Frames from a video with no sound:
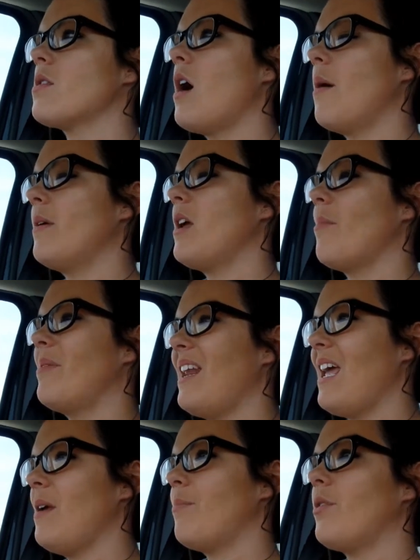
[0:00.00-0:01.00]
coming up in
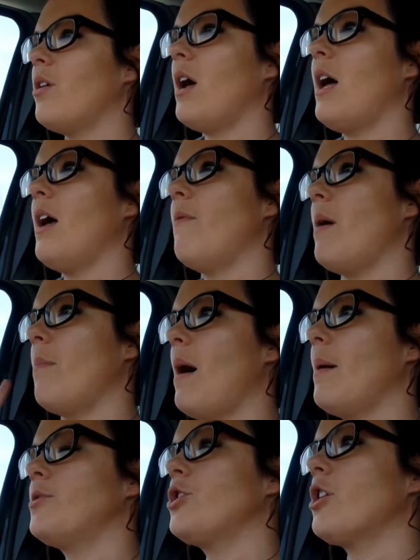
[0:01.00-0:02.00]
April, I'll have my
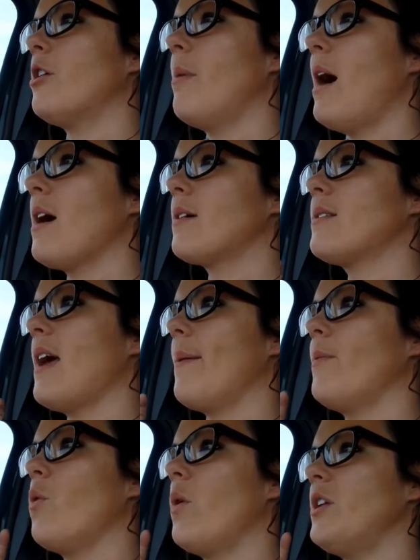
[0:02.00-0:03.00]
Pop Sugar box.
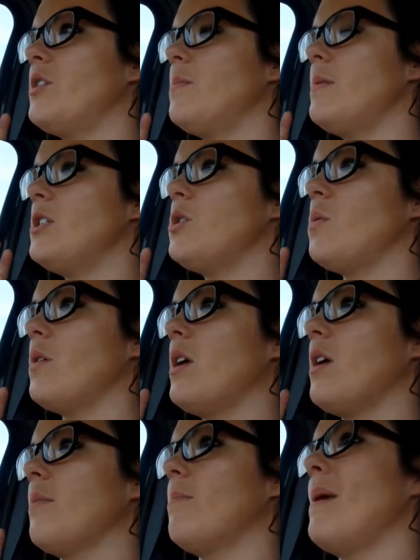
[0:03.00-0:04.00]
I'm going to be
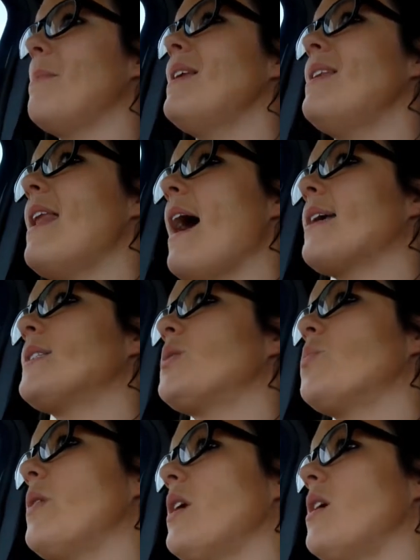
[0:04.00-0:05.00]
doing maybe
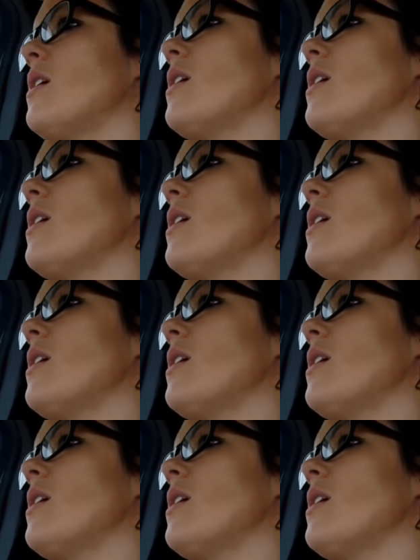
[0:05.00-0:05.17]
next week.